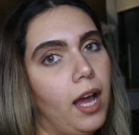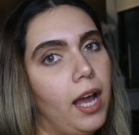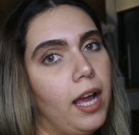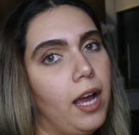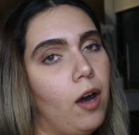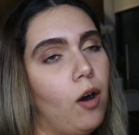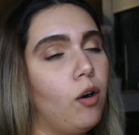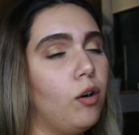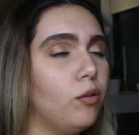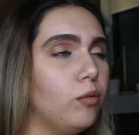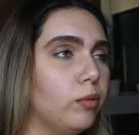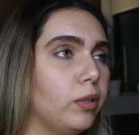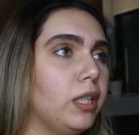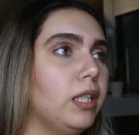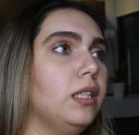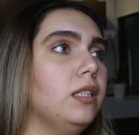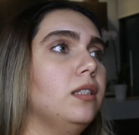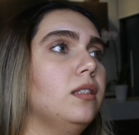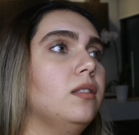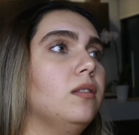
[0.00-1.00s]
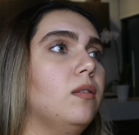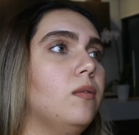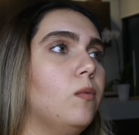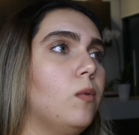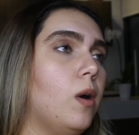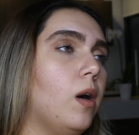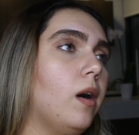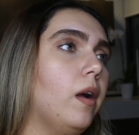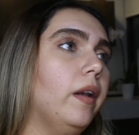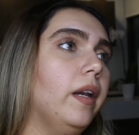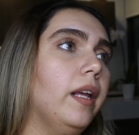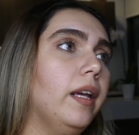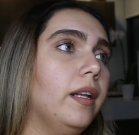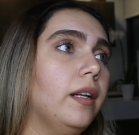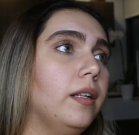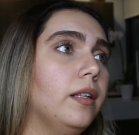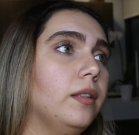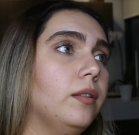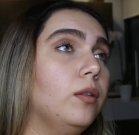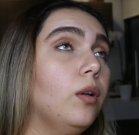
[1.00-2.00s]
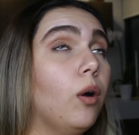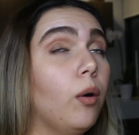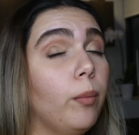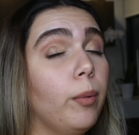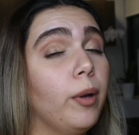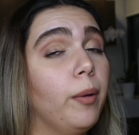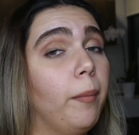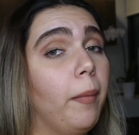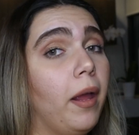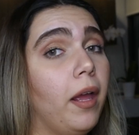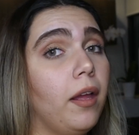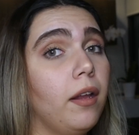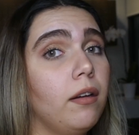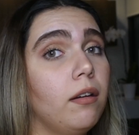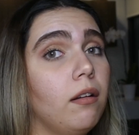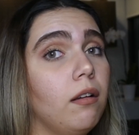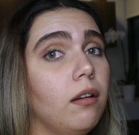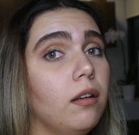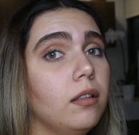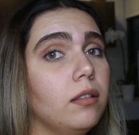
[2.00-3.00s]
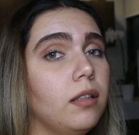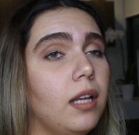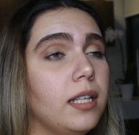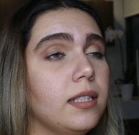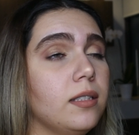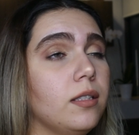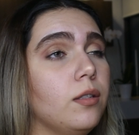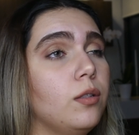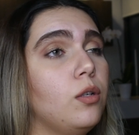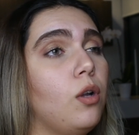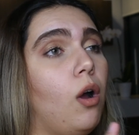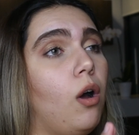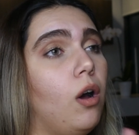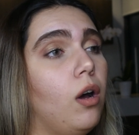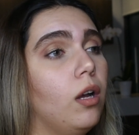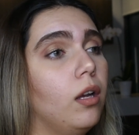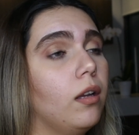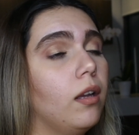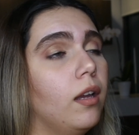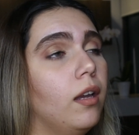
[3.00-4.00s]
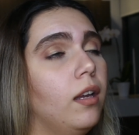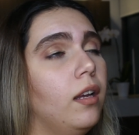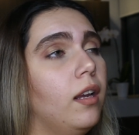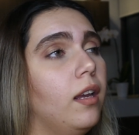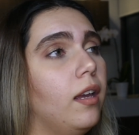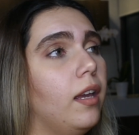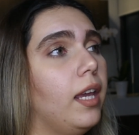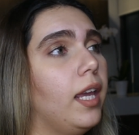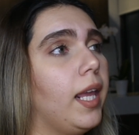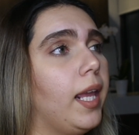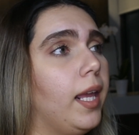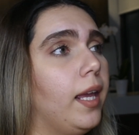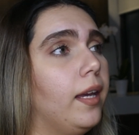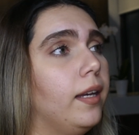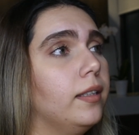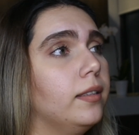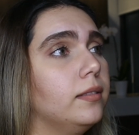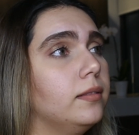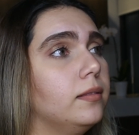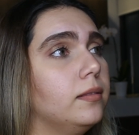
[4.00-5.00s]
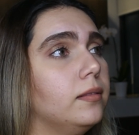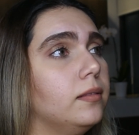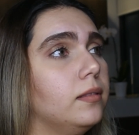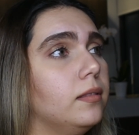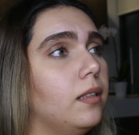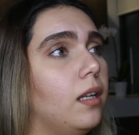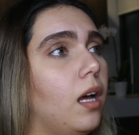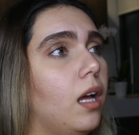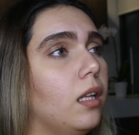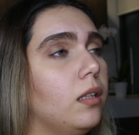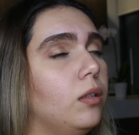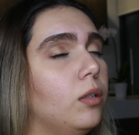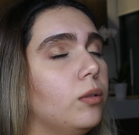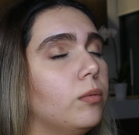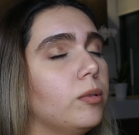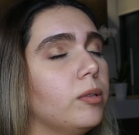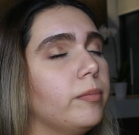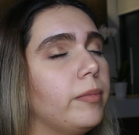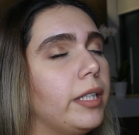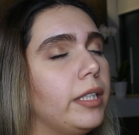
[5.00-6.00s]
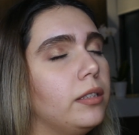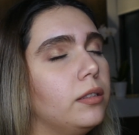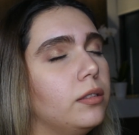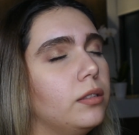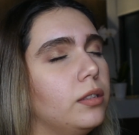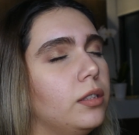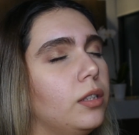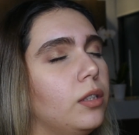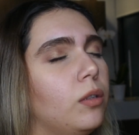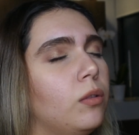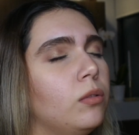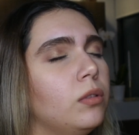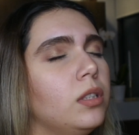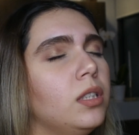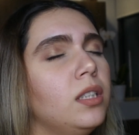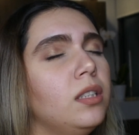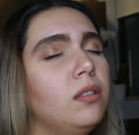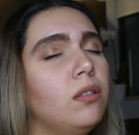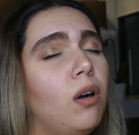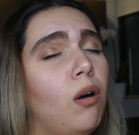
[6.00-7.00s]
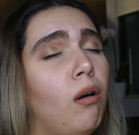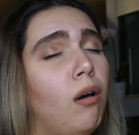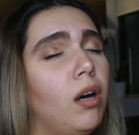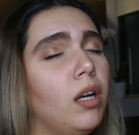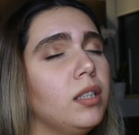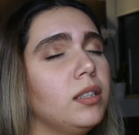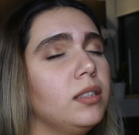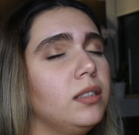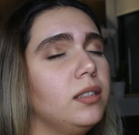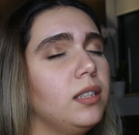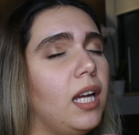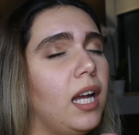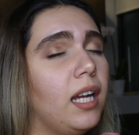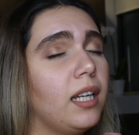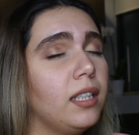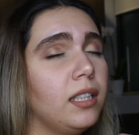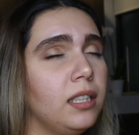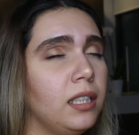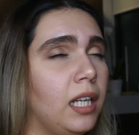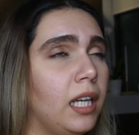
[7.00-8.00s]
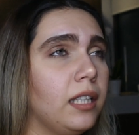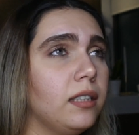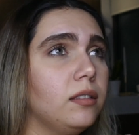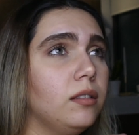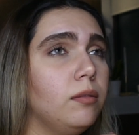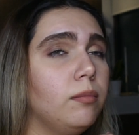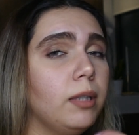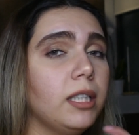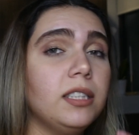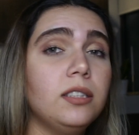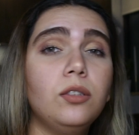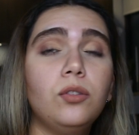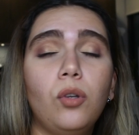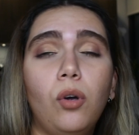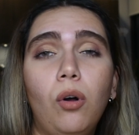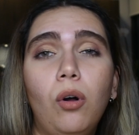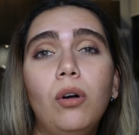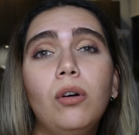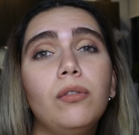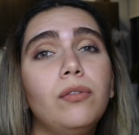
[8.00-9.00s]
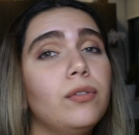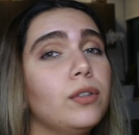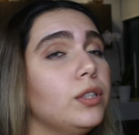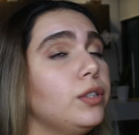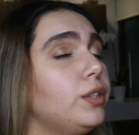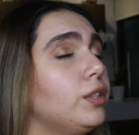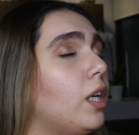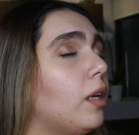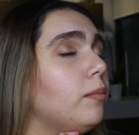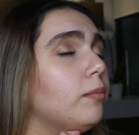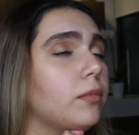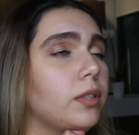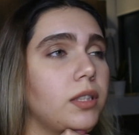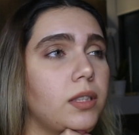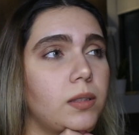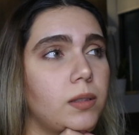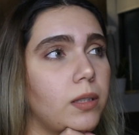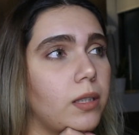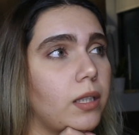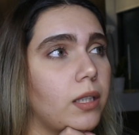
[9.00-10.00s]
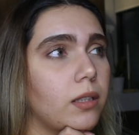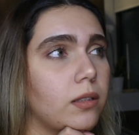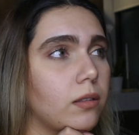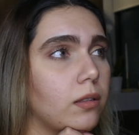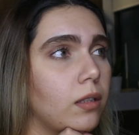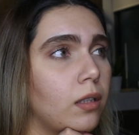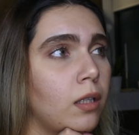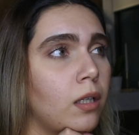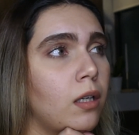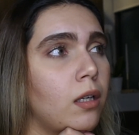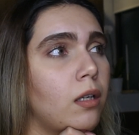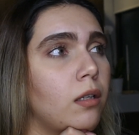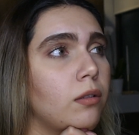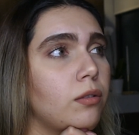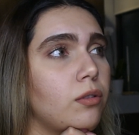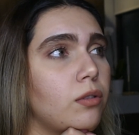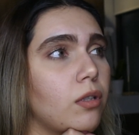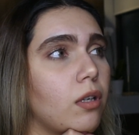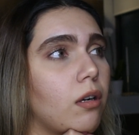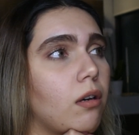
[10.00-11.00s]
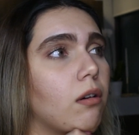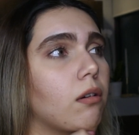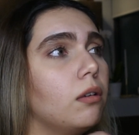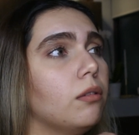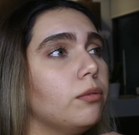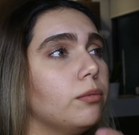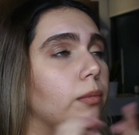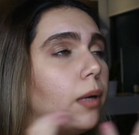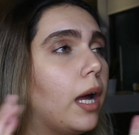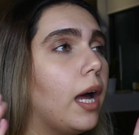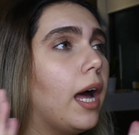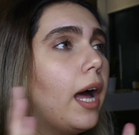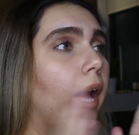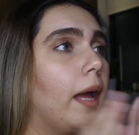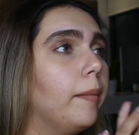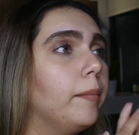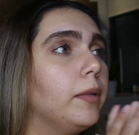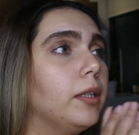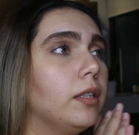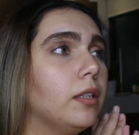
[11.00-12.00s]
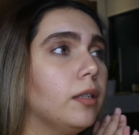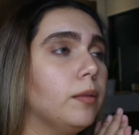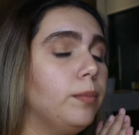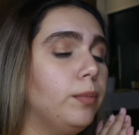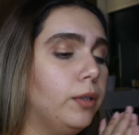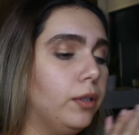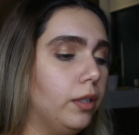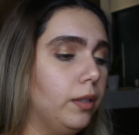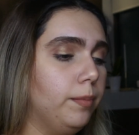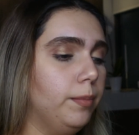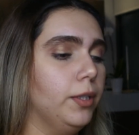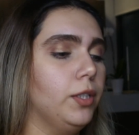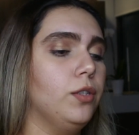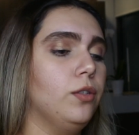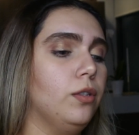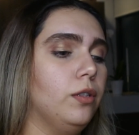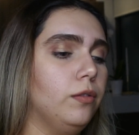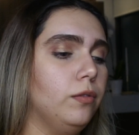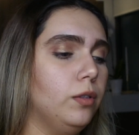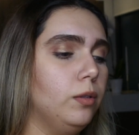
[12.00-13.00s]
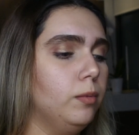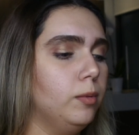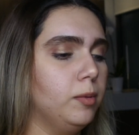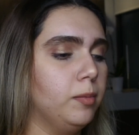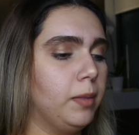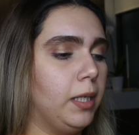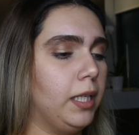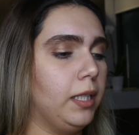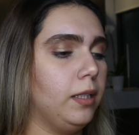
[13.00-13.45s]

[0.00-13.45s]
I always want a Doberman as a dog. And Dobermans are the only dogs that connect to my soul for some reason. So I'm going to put a picture of Doberman